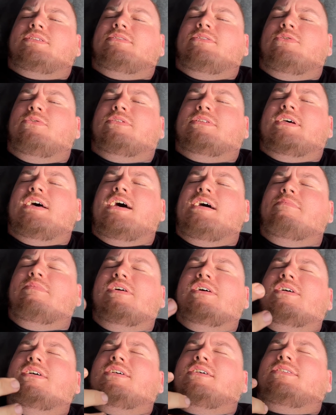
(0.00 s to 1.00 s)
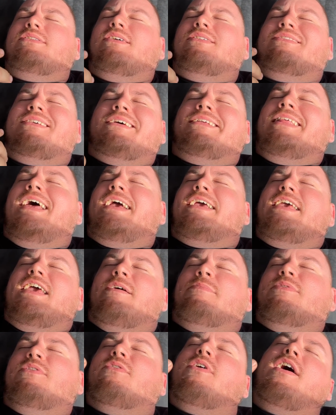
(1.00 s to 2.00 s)
the whole time. So I was like, that
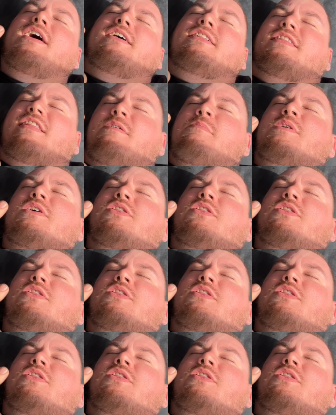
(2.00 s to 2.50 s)
can't be right. Let me